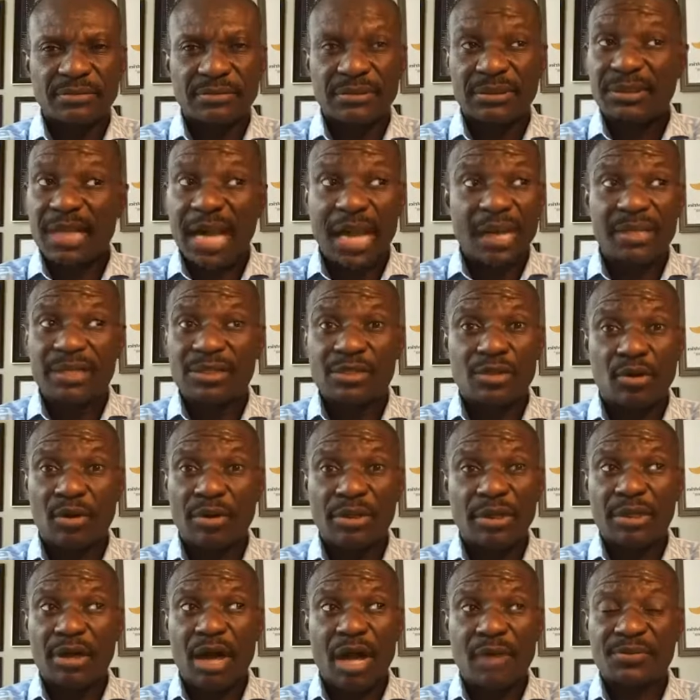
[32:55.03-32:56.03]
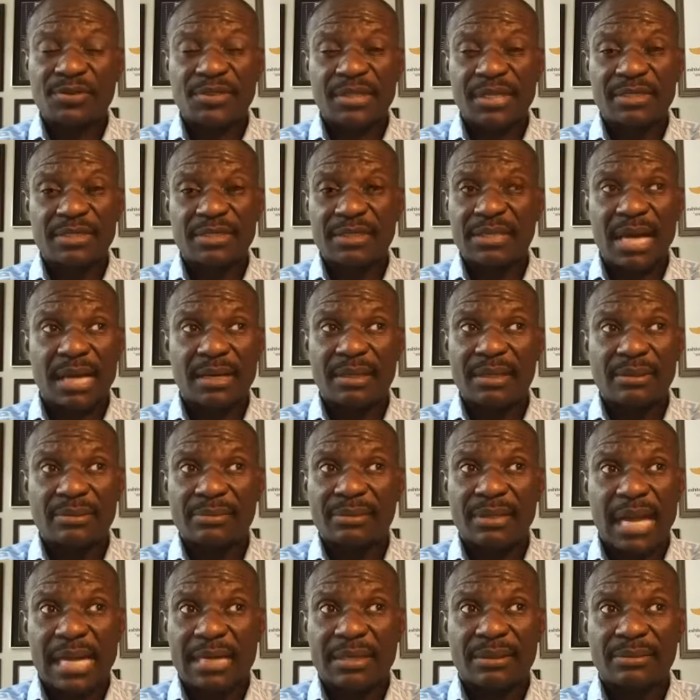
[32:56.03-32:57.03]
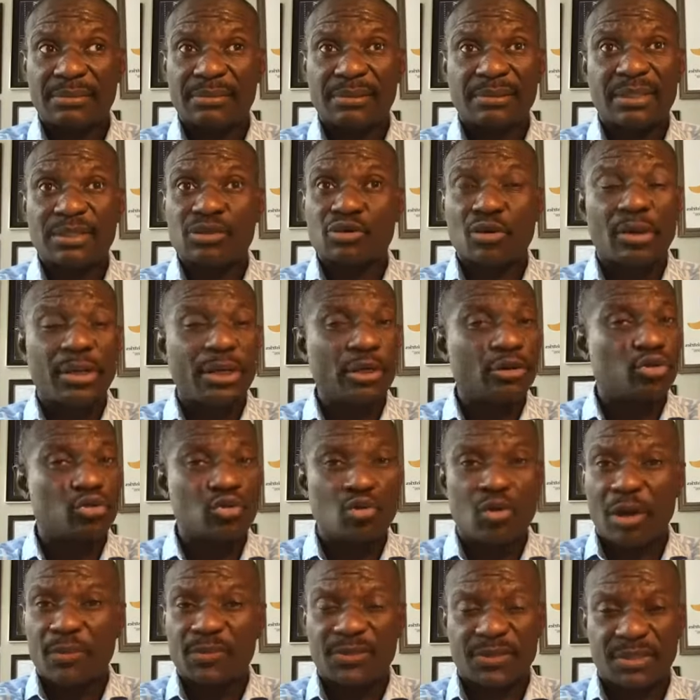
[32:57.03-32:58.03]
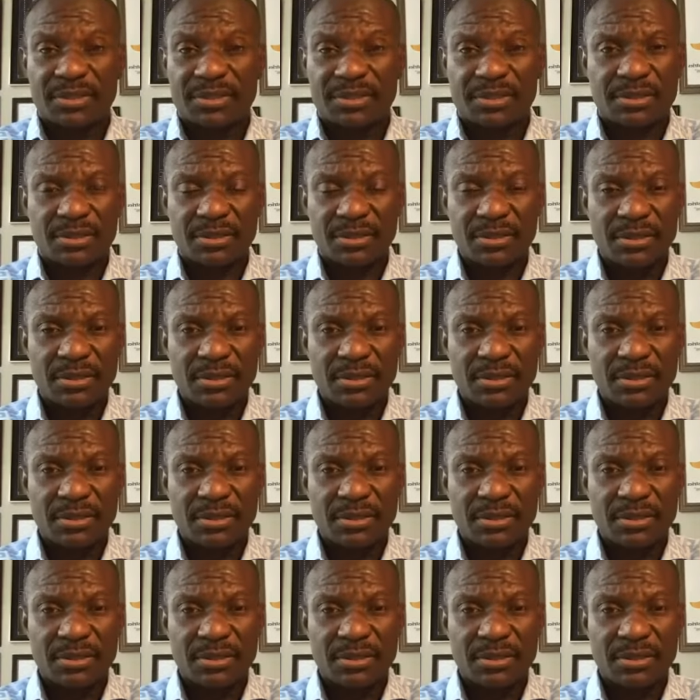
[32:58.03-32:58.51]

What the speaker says: That is the only options that there's only two options